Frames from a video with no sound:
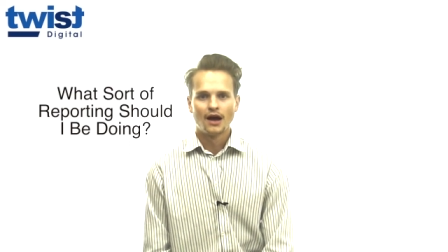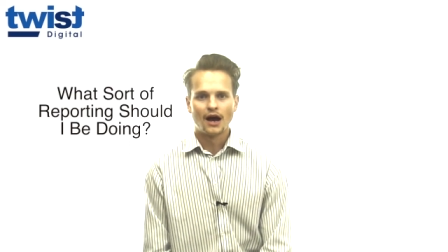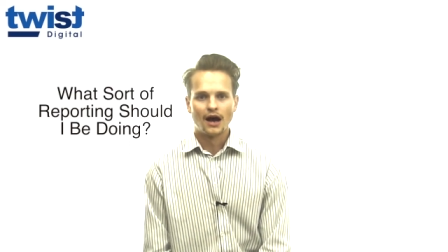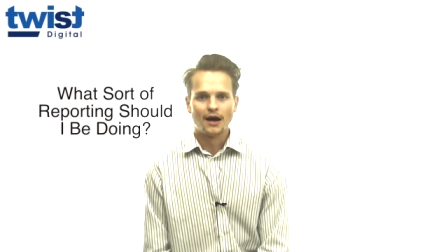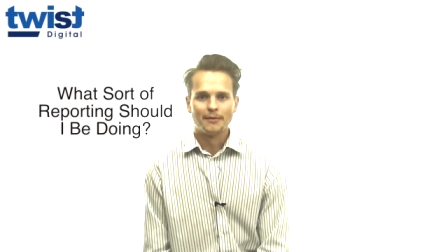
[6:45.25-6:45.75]

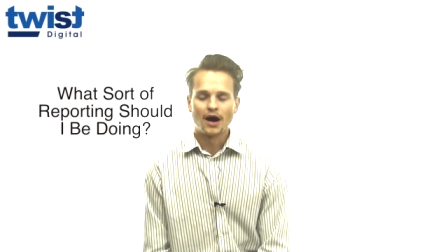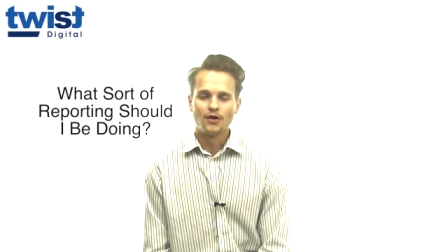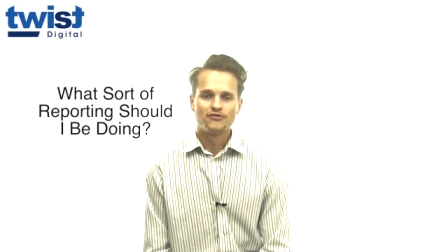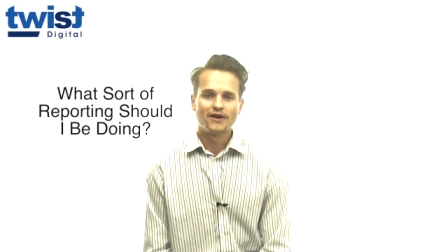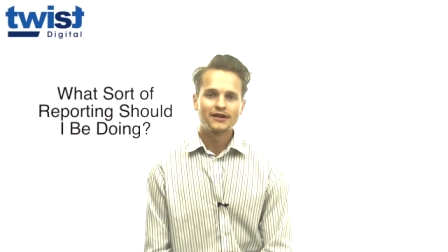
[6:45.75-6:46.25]
I
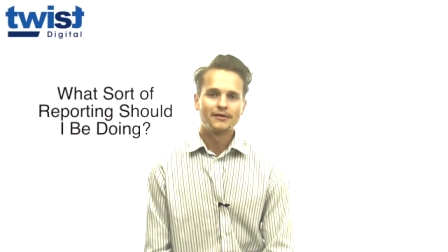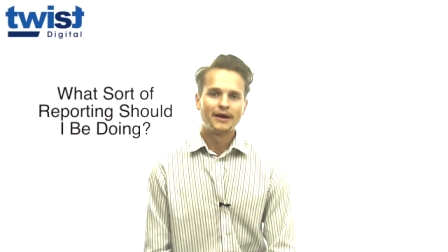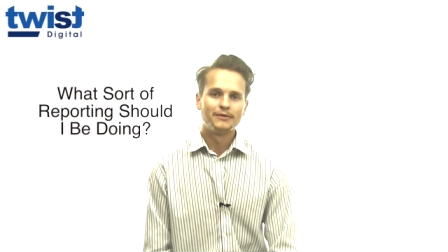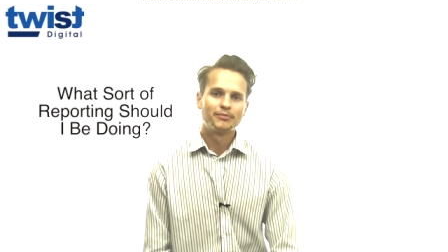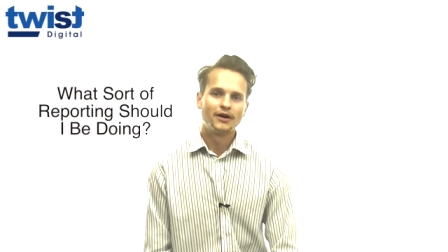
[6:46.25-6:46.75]
would
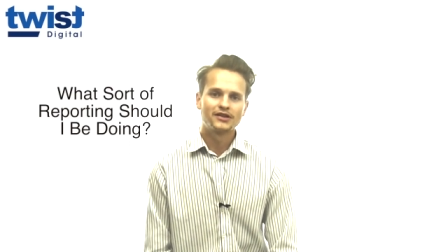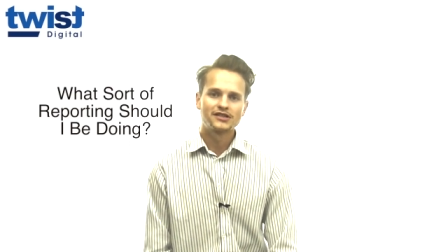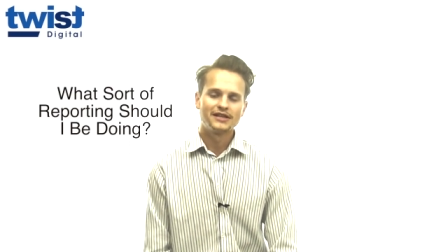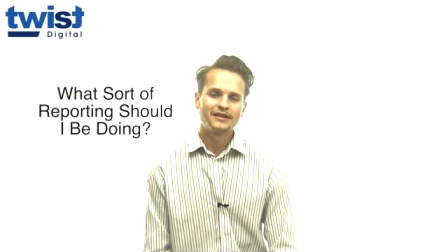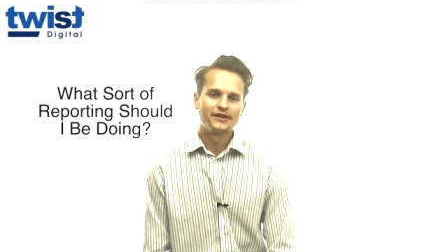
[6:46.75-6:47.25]
recommend
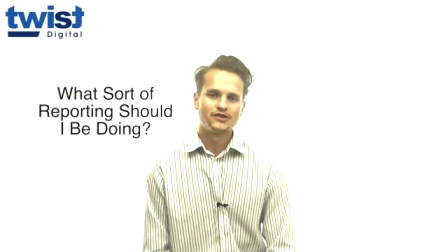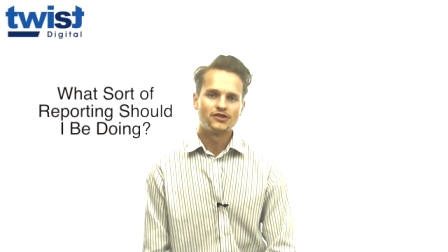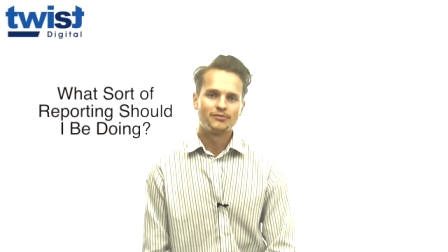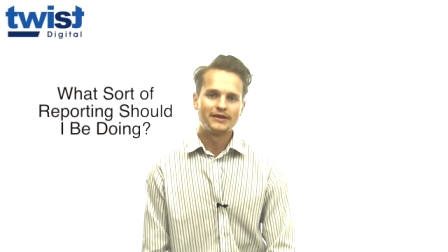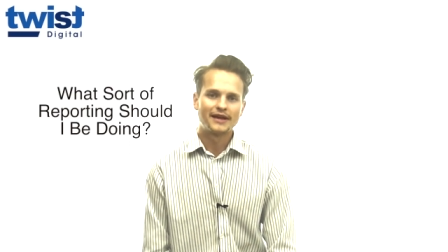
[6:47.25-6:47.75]
personally that you
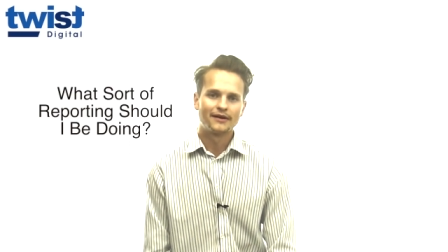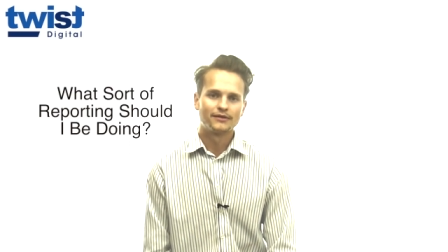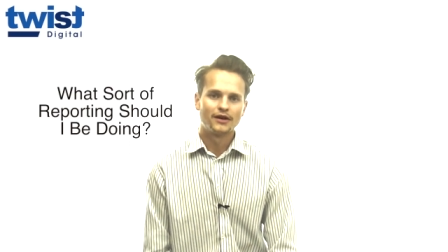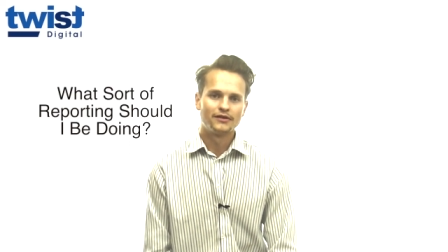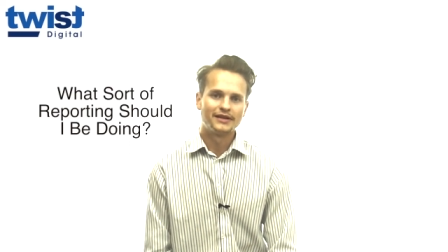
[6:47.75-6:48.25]
should be
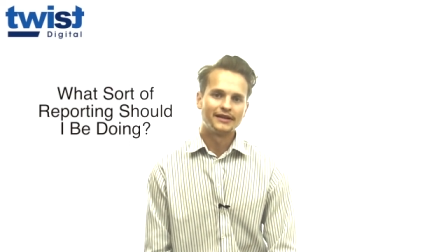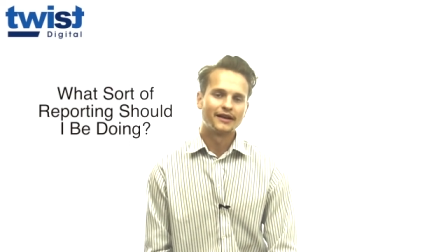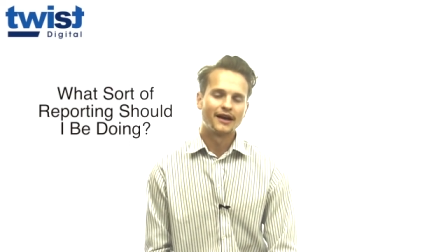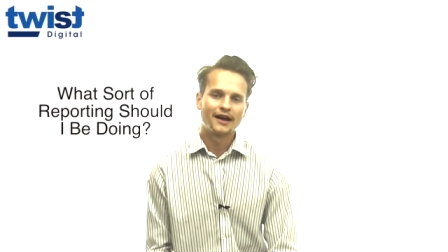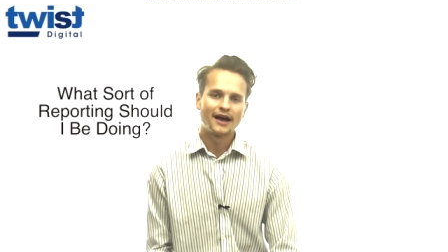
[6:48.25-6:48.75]
downloading